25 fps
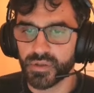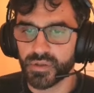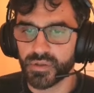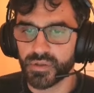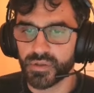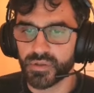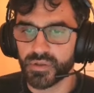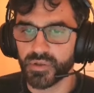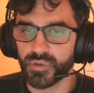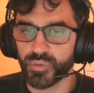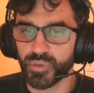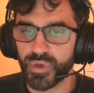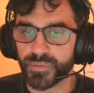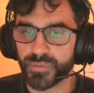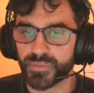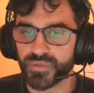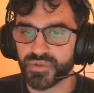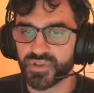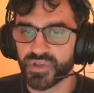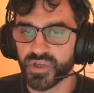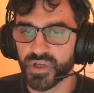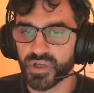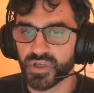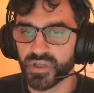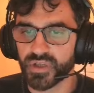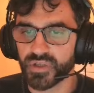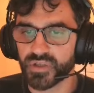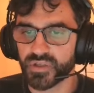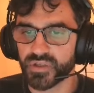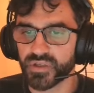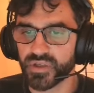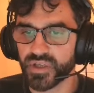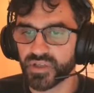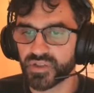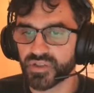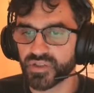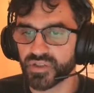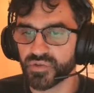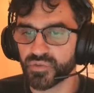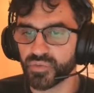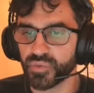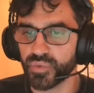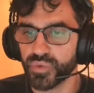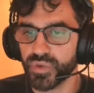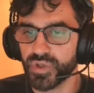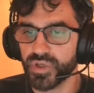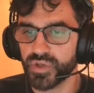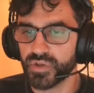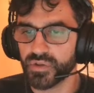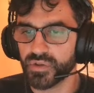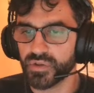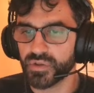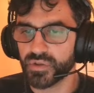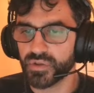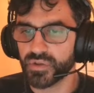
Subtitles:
the WebSocket connection will